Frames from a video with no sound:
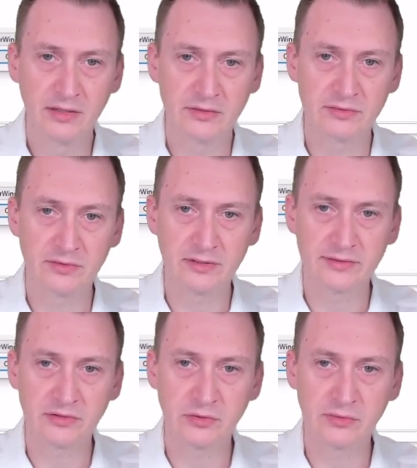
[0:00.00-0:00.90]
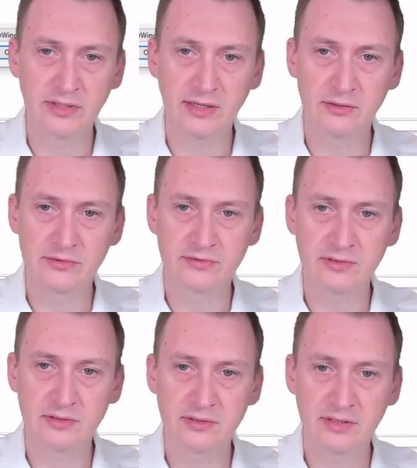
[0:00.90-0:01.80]
So let's go in. I'll
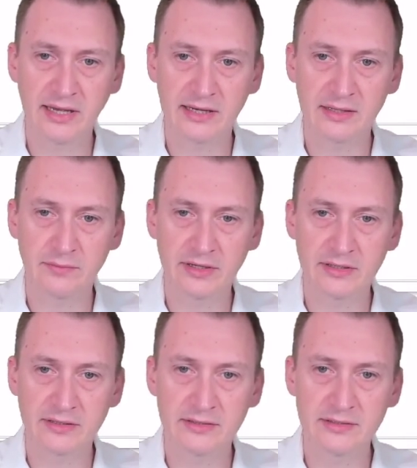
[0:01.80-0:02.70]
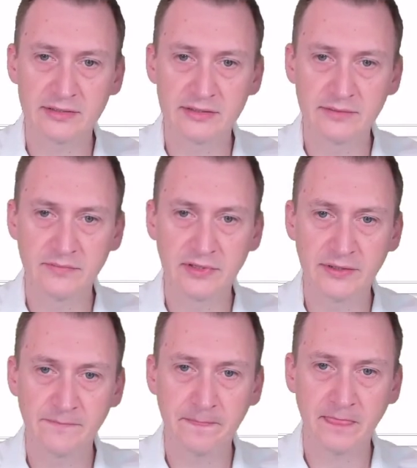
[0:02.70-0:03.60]
just add in my key here.
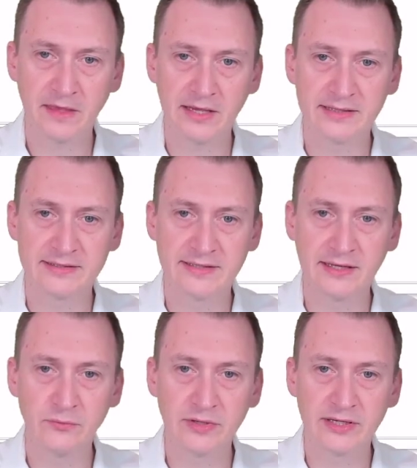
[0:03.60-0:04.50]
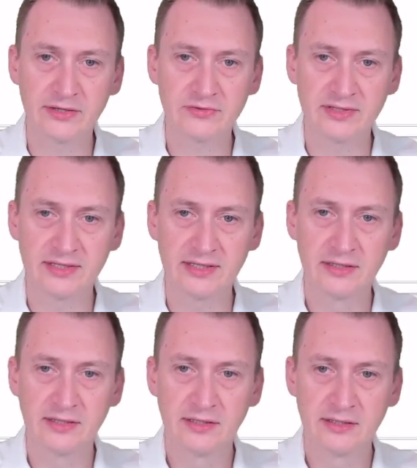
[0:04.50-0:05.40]
Yeah. And then we get to the
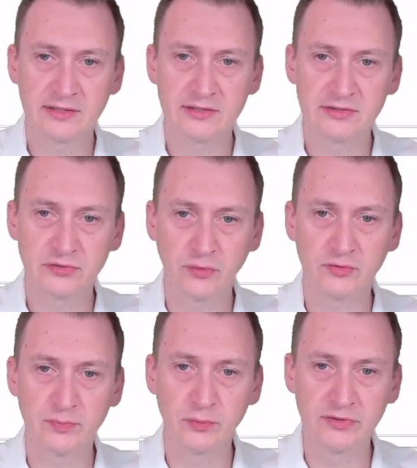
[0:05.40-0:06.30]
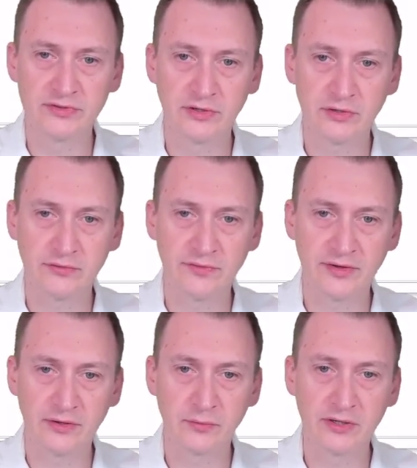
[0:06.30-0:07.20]
storage pool is not
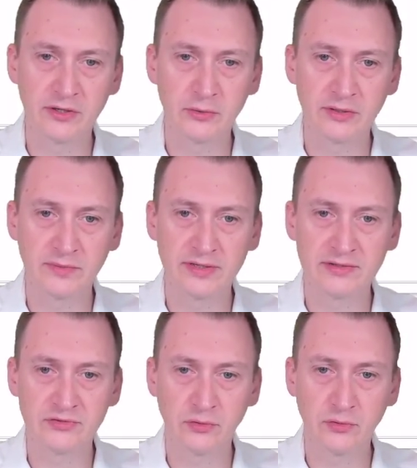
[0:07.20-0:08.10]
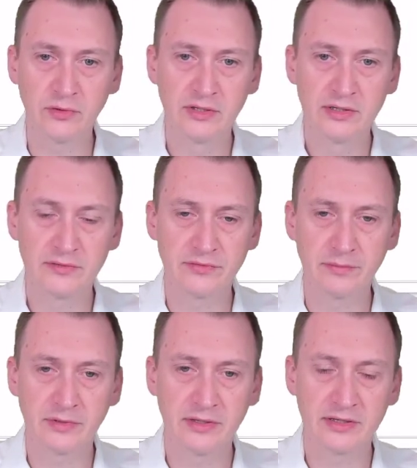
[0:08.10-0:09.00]
configured window that we saw
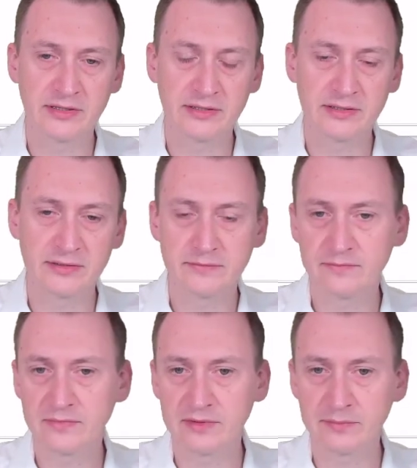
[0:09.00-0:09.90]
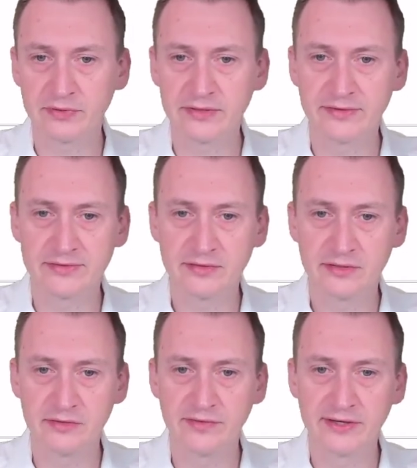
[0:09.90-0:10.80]
from the previous
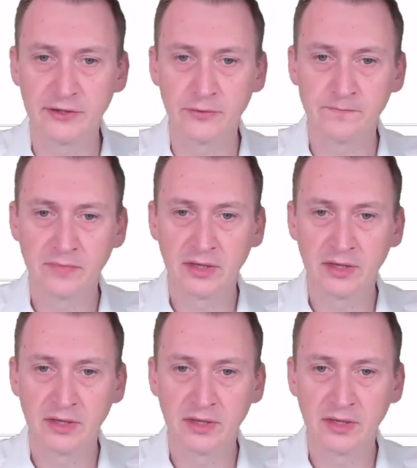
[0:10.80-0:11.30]
video.